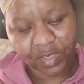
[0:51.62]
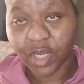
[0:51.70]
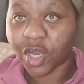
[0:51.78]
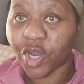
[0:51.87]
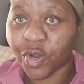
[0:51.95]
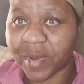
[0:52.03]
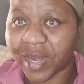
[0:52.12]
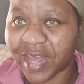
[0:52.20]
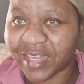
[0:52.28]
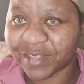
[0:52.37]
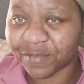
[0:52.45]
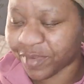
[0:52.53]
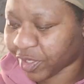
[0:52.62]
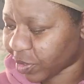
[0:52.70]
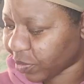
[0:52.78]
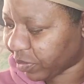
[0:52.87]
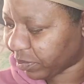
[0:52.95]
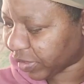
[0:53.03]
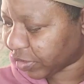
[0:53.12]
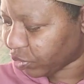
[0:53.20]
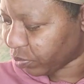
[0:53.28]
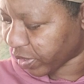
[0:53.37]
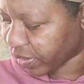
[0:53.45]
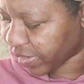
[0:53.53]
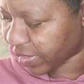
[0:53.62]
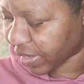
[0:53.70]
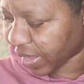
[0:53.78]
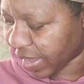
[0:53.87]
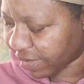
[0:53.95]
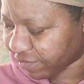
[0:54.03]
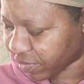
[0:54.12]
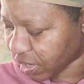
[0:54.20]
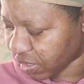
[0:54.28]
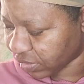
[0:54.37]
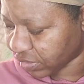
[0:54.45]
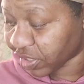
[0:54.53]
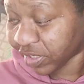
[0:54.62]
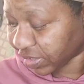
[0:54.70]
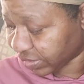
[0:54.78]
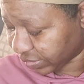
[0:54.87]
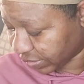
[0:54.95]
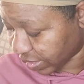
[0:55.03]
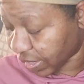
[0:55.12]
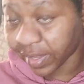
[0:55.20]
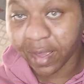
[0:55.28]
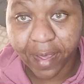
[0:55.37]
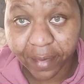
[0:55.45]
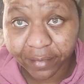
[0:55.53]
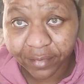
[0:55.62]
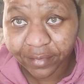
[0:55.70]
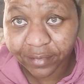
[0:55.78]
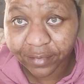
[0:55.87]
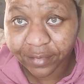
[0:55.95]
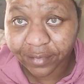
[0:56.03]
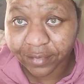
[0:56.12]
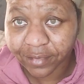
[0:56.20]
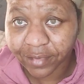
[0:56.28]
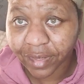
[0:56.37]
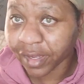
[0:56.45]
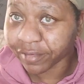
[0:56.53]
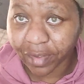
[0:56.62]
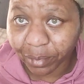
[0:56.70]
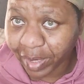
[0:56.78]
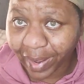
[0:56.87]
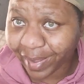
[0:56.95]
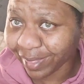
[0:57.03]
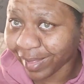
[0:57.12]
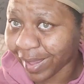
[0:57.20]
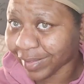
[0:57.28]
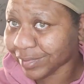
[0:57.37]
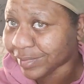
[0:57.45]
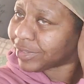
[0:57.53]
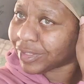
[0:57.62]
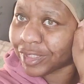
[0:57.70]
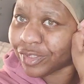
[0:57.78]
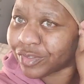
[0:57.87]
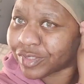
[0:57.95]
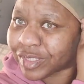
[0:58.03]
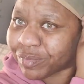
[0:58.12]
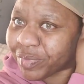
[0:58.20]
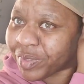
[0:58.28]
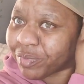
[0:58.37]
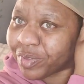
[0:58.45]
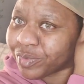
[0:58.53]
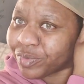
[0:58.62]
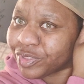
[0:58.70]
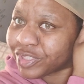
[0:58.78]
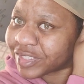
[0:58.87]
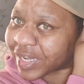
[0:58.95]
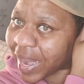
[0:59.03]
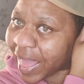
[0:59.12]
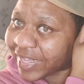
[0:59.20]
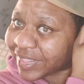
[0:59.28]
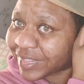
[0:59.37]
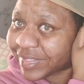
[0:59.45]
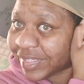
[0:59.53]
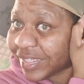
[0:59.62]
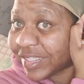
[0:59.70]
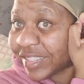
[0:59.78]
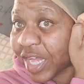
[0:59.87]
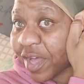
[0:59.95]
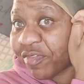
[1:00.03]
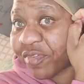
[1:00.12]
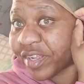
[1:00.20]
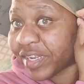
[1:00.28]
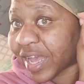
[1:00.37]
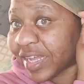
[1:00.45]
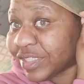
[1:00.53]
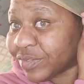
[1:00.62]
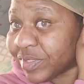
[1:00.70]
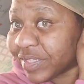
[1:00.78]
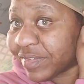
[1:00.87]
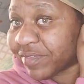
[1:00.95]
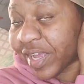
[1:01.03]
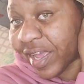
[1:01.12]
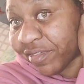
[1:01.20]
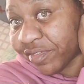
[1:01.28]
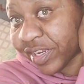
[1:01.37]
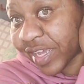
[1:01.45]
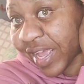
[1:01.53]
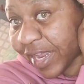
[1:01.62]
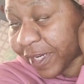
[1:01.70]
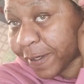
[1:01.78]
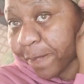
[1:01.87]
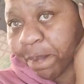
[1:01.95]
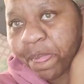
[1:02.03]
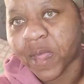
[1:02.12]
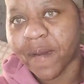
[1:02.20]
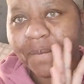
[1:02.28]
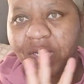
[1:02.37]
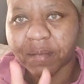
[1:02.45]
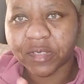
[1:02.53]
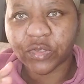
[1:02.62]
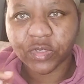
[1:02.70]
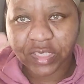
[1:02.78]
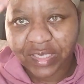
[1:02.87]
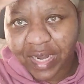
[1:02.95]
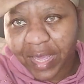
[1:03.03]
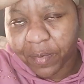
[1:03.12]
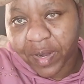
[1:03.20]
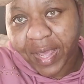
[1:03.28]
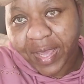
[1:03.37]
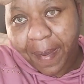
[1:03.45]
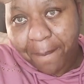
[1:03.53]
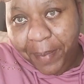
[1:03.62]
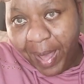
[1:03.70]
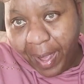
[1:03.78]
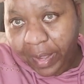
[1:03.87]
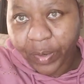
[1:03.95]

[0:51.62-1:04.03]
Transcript: Oh, my last video with my turmeric, I have not done it again. Because I'm like that. You know, some people who just like to see stuff and not do it ever again. But I'm going to do it today when I get back